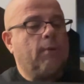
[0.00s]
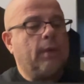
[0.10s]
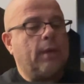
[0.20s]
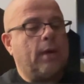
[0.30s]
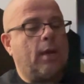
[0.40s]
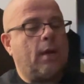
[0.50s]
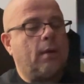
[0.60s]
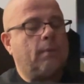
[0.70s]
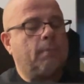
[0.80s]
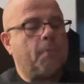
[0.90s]

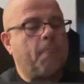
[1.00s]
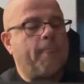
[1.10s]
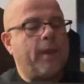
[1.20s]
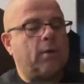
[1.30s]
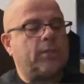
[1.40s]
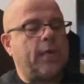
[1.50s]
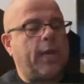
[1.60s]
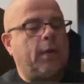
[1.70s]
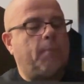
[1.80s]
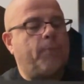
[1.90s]
the
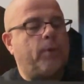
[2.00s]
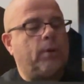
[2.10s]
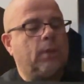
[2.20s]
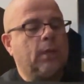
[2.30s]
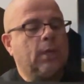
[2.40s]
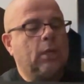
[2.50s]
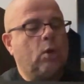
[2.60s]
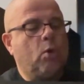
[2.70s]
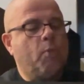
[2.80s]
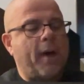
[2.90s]
RCA input,
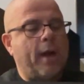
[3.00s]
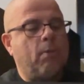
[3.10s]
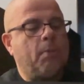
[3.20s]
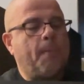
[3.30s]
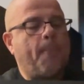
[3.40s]
loop out,